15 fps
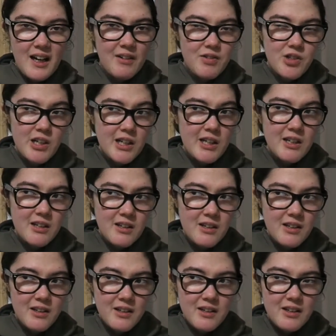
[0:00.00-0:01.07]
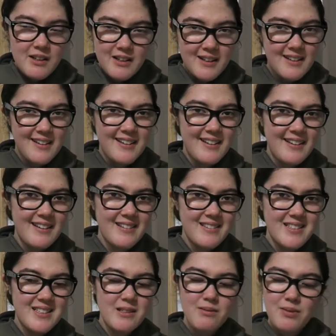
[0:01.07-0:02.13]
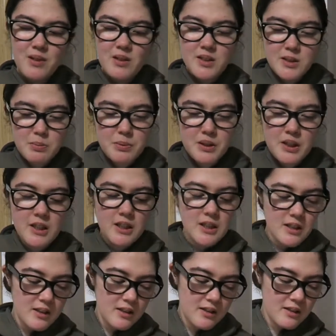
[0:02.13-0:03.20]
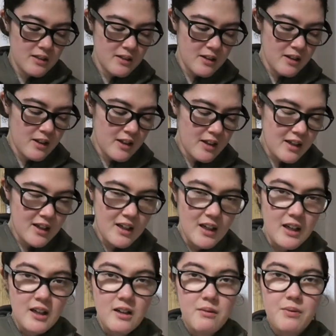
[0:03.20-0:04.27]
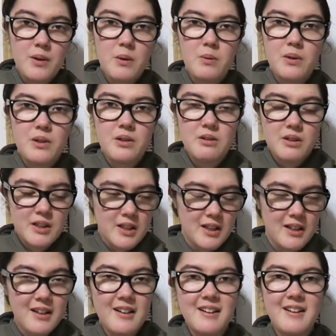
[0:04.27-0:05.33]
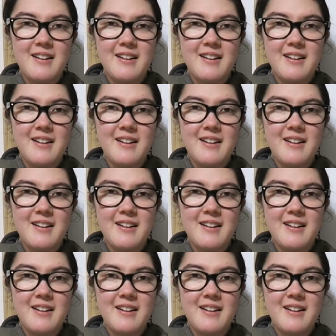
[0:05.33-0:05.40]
I've tried, and so far it's pretty good. And if you're wondering,